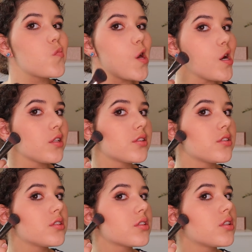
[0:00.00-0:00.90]
Yeah, so
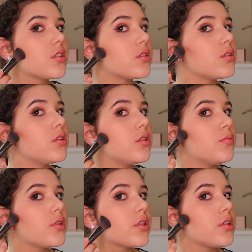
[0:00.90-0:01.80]
you're just going to
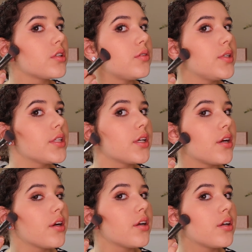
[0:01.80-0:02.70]
put a little bit
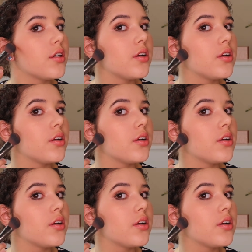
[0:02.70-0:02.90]
there.